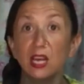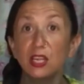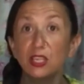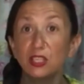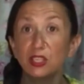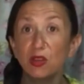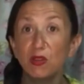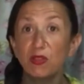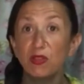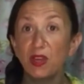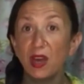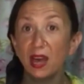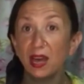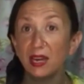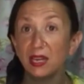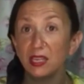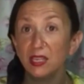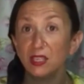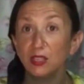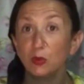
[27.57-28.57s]
So that
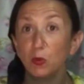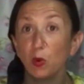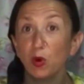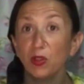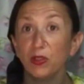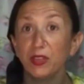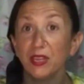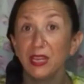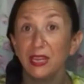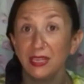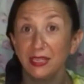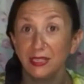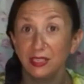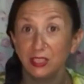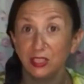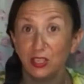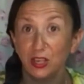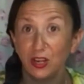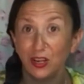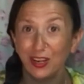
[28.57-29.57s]
is what the
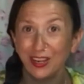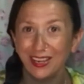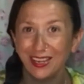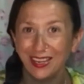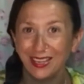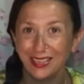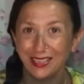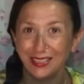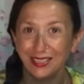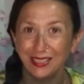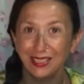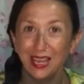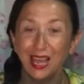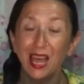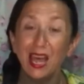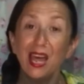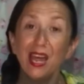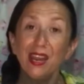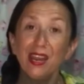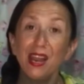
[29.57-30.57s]
insert is.
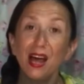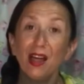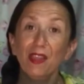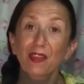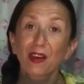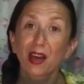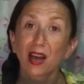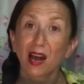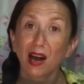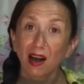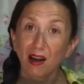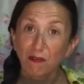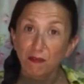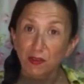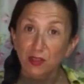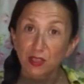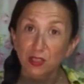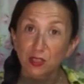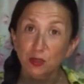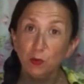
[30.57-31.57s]
Now the
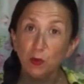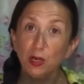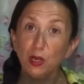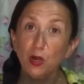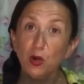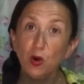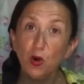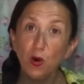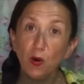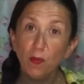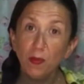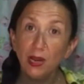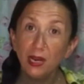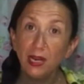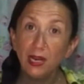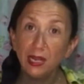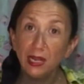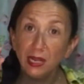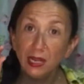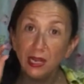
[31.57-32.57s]
covers, we
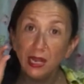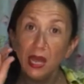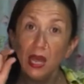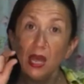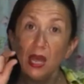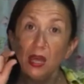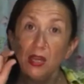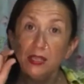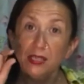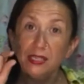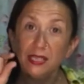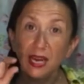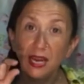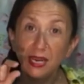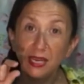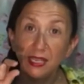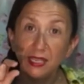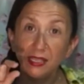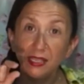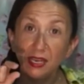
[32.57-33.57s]
normally
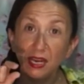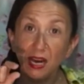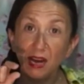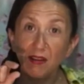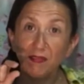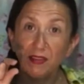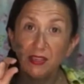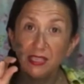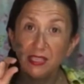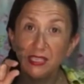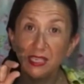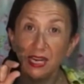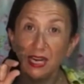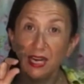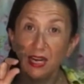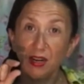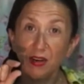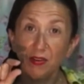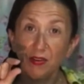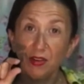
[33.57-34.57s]
take the cover
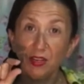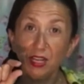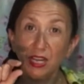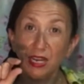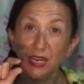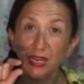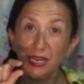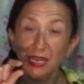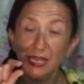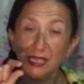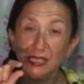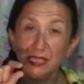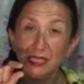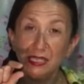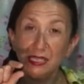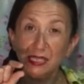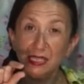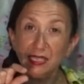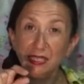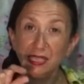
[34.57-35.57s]
down at least
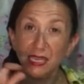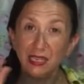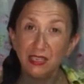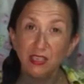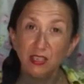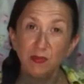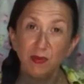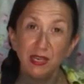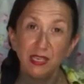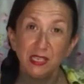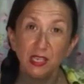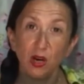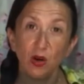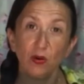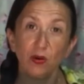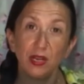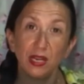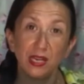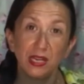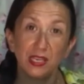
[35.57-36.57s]
a centimeter
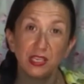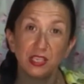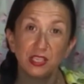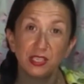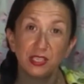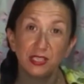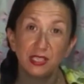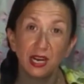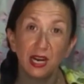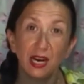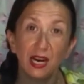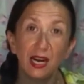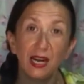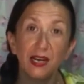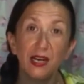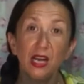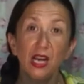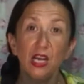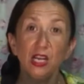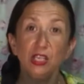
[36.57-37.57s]
on each side
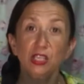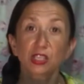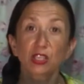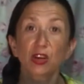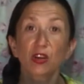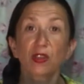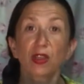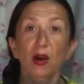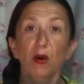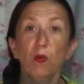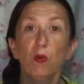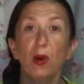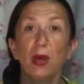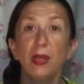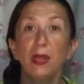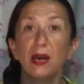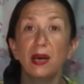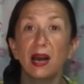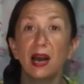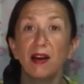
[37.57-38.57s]
so that when
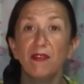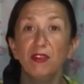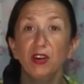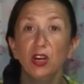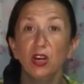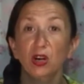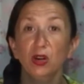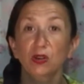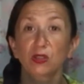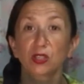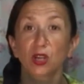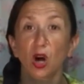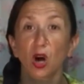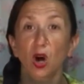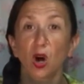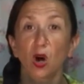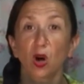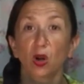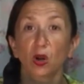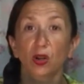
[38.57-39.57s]
the cover goes
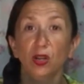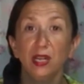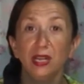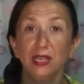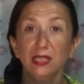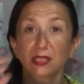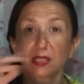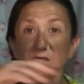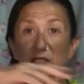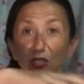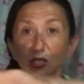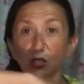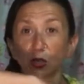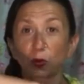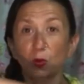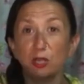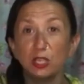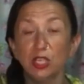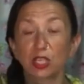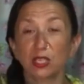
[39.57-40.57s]
on, it
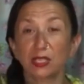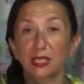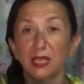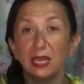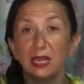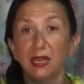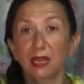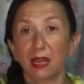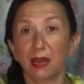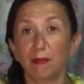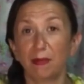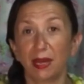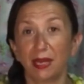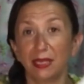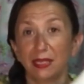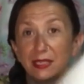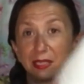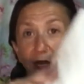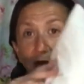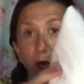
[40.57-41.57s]
squishes in and
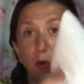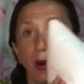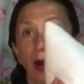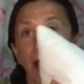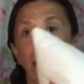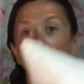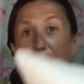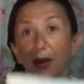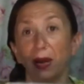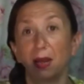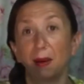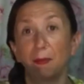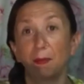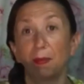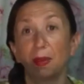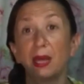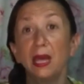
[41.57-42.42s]
makes it quite plump.